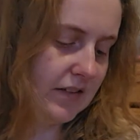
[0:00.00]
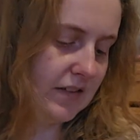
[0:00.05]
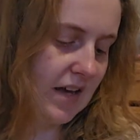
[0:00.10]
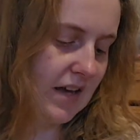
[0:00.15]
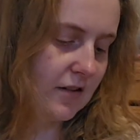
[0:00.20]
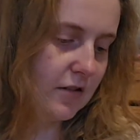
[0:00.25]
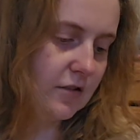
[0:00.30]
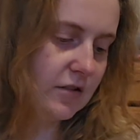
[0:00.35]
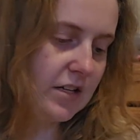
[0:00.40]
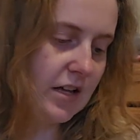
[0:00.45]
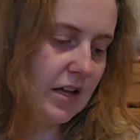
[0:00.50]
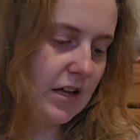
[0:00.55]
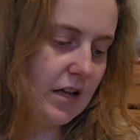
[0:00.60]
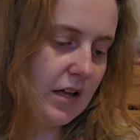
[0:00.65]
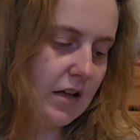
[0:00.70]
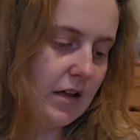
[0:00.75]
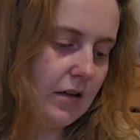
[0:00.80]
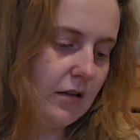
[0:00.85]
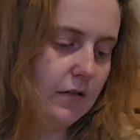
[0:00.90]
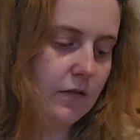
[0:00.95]

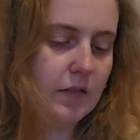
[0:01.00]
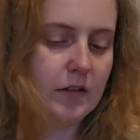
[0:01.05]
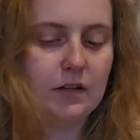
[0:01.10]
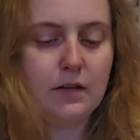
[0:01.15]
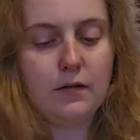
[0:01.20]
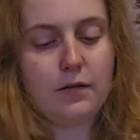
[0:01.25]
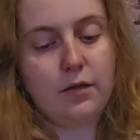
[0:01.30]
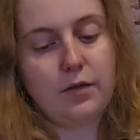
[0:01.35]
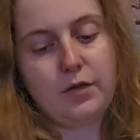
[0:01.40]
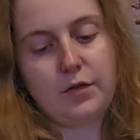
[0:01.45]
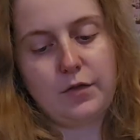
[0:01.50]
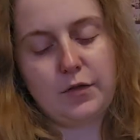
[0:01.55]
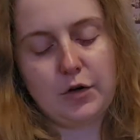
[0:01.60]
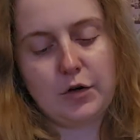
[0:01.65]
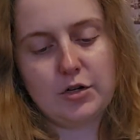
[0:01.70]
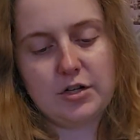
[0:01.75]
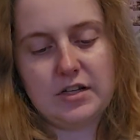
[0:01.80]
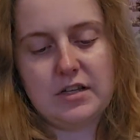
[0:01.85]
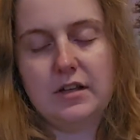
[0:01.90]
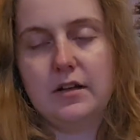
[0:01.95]
Saturday the
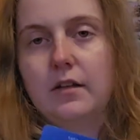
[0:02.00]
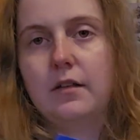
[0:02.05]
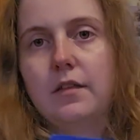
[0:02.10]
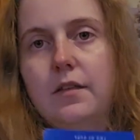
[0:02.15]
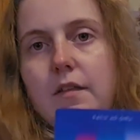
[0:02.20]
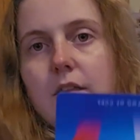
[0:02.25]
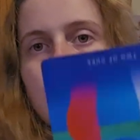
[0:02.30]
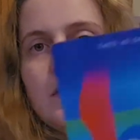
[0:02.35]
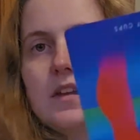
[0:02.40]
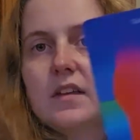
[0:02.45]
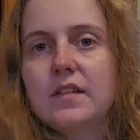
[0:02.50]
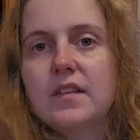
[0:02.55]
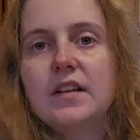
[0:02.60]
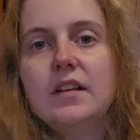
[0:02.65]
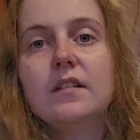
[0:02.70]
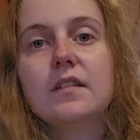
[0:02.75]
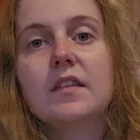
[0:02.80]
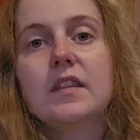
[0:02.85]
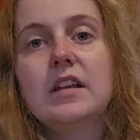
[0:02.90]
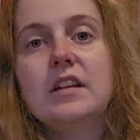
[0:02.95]
thirtieth. This
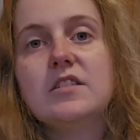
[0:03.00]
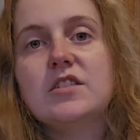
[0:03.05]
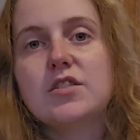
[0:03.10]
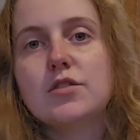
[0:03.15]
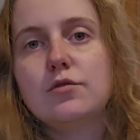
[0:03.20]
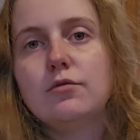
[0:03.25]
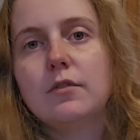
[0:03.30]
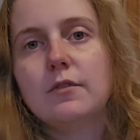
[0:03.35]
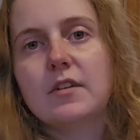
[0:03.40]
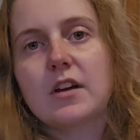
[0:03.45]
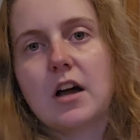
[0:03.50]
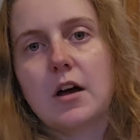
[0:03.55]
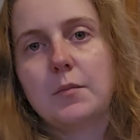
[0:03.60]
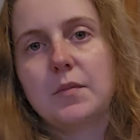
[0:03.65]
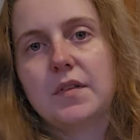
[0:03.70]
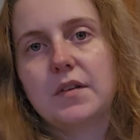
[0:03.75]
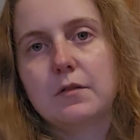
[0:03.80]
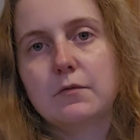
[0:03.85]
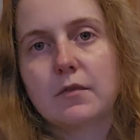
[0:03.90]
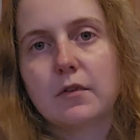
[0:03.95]
is the Two of
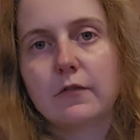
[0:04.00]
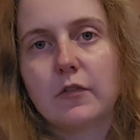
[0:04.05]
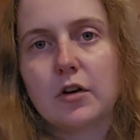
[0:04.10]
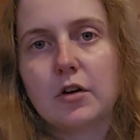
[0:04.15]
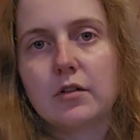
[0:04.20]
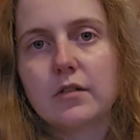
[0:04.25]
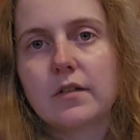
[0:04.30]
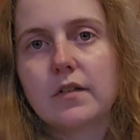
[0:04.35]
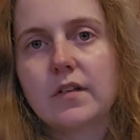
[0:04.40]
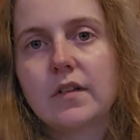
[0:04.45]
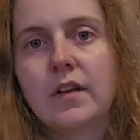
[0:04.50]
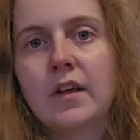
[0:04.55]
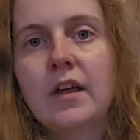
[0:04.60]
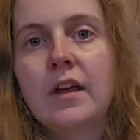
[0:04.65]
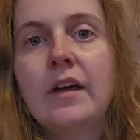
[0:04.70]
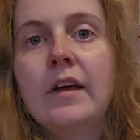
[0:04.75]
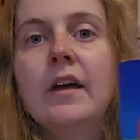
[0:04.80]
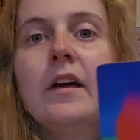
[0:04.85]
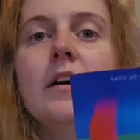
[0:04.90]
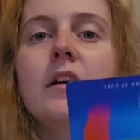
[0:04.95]
Cups in reverse.
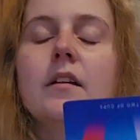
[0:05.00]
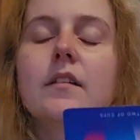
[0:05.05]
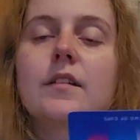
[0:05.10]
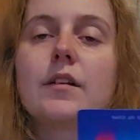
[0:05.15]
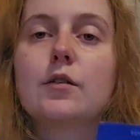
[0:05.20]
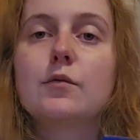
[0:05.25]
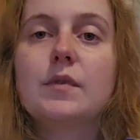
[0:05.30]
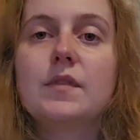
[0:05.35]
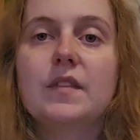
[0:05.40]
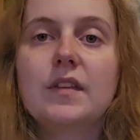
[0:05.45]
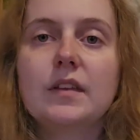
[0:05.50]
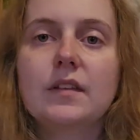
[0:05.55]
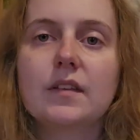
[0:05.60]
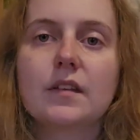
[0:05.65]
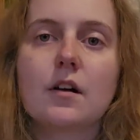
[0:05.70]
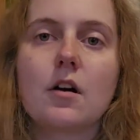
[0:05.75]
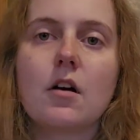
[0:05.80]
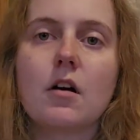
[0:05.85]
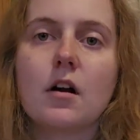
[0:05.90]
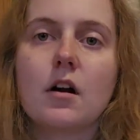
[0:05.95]
So with this
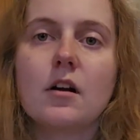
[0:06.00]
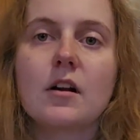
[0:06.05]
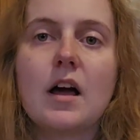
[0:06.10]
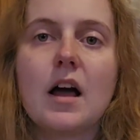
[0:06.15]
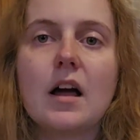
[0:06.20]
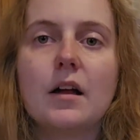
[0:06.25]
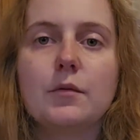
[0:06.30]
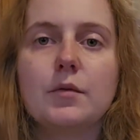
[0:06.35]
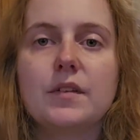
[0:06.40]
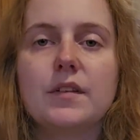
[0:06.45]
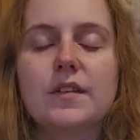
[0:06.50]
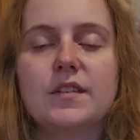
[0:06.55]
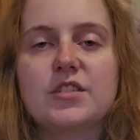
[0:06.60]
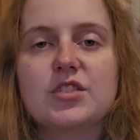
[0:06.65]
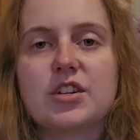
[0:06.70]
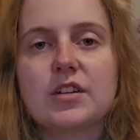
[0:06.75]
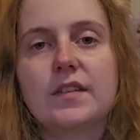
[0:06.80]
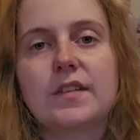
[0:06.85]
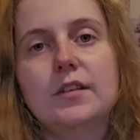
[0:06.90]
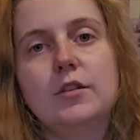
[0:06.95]
card, I would
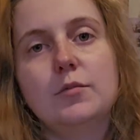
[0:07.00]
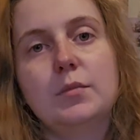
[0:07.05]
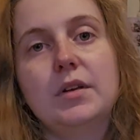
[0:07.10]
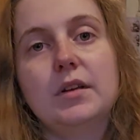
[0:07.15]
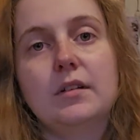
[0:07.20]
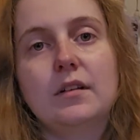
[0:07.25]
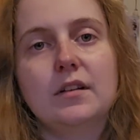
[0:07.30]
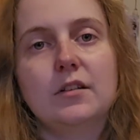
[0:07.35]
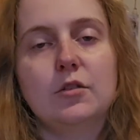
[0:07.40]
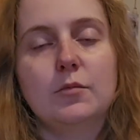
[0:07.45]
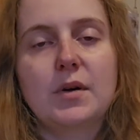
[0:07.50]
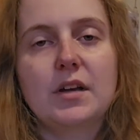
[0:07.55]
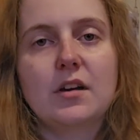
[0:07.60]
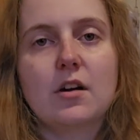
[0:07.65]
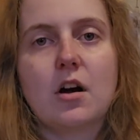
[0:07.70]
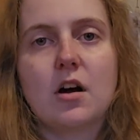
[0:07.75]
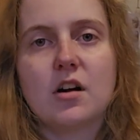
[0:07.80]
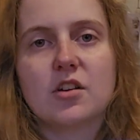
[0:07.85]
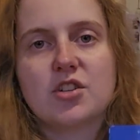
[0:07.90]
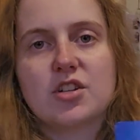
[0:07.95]
suggest that you be a little bit
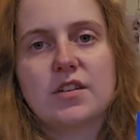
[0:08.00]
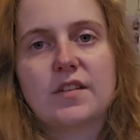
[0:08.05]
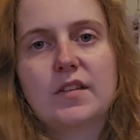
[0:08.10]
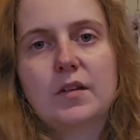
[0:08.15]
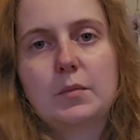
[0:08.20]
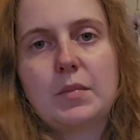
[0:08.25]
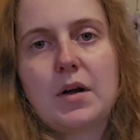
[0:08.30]
cautious